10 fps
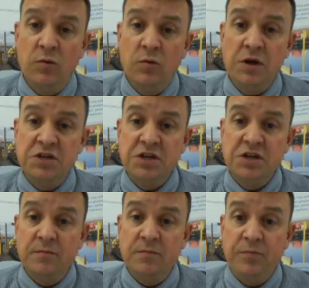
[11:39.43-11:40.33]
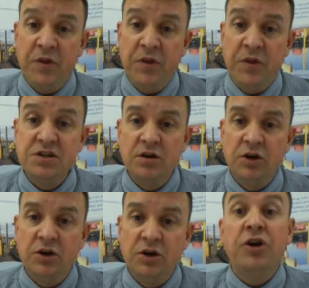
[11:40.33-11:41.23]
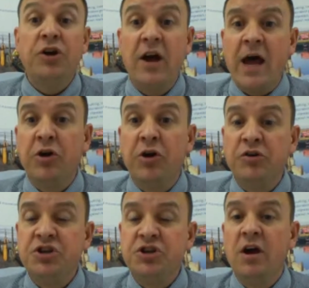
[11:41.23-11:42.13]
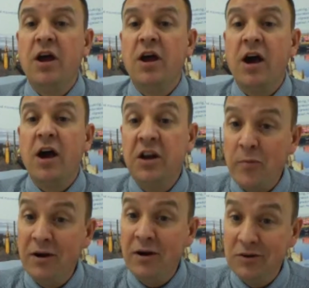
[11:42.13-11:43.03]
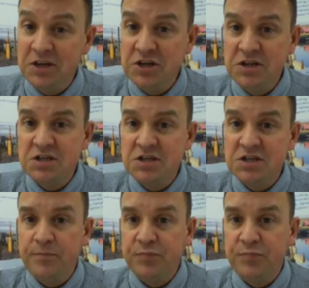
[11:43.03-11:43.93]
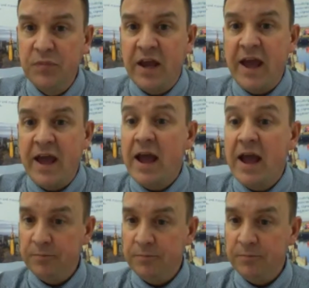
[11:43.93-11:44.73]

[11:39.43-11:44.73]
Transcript: which is this, good agriculture and environmental conditions, GAEC.